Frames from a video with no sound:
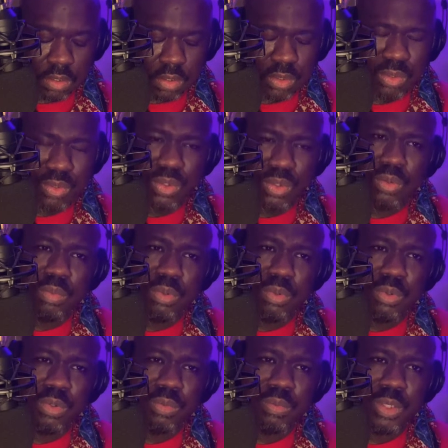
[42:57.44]
Who knew
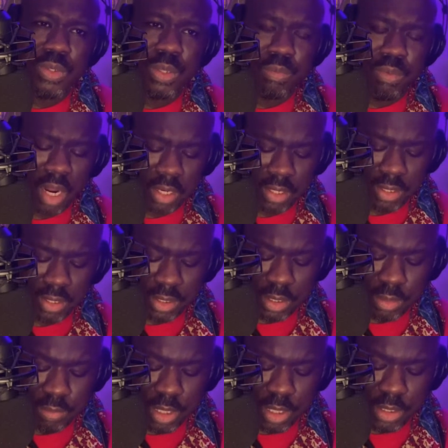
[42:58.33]
beauty products
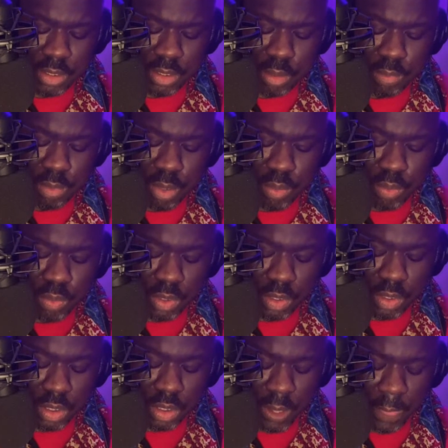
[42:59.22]
could be so
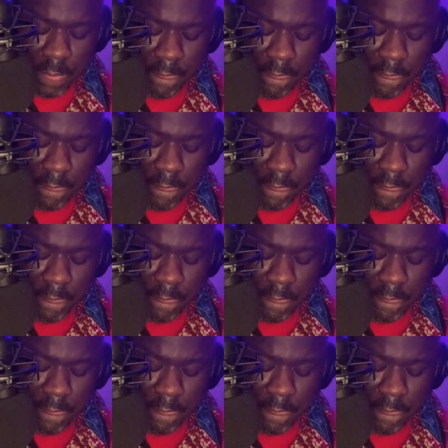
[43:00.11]
potent?